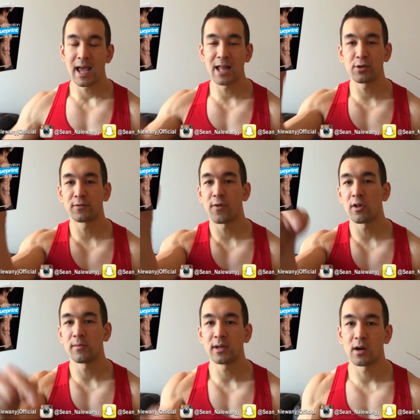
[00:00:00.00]
and you can
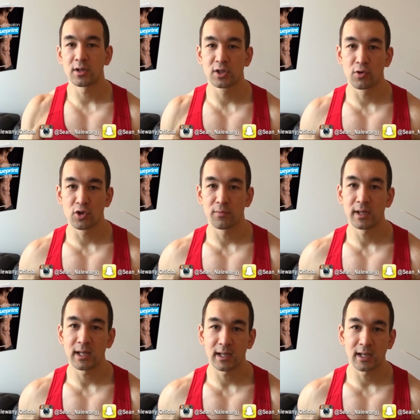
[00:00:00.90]
follow me on social
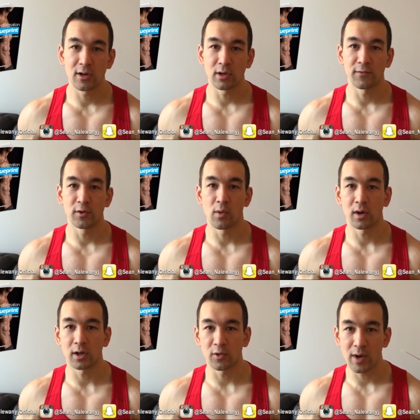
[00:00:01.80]
media here if you
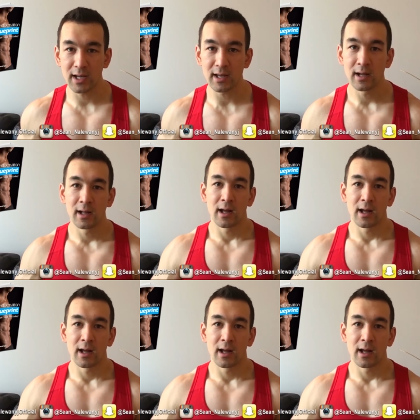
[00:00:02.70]
aren't already.